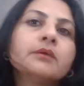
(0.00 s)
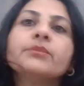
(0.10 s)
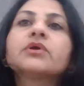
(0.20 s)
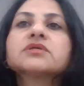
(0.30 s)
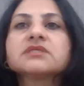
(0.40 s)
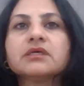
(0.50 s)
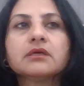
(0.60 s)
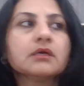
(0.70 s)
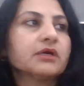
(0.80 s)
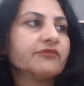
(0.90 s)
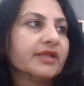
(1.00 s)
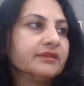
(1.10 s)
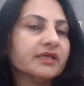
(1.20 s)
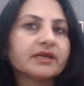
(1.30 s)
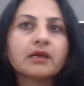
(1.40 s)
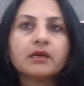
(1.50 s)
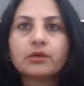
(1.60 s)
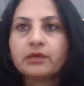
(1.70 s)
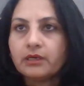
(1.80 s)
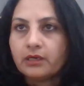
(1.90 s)
Because when there are
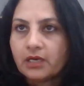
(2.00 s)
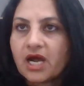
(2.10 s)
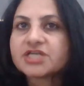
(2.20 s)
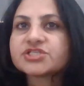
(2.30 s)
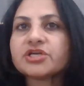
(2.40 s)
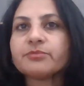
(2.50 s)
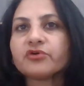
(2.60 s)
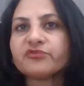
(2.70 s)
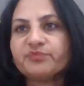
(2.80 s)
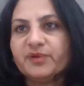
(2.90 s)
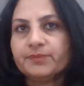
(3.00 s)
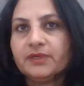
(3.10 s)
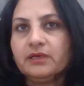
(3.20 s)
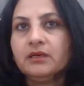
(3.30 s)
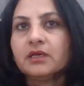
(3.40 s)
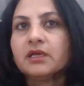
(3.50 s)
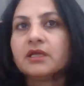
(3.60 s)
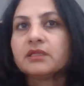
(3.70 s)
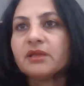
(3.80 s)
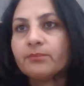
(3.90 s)
large number of people,
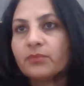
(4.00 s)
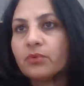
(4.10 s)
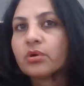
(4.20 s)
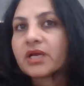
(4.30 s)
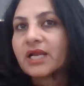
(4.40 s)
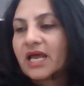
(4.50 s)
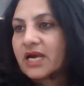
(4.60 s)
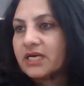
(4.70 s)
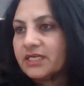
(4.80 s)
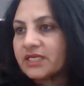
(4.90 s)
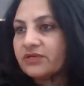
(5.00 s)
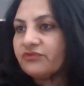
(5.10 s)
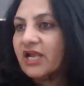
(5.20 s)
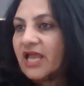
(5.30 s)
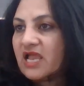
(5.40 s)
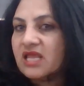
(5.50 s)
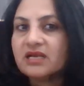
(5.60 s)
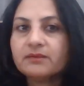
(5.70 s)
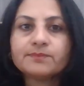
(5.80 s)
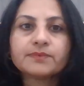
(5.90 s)
the more clarity will help